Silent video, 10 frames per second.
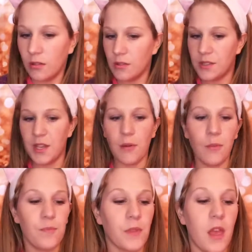
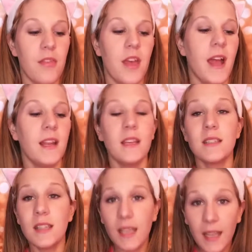So, that
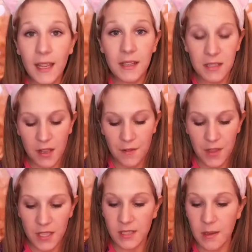is the end of
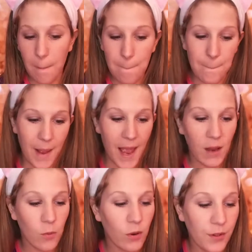this
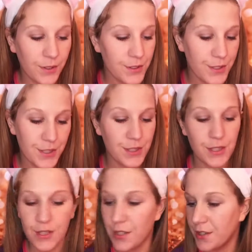backwards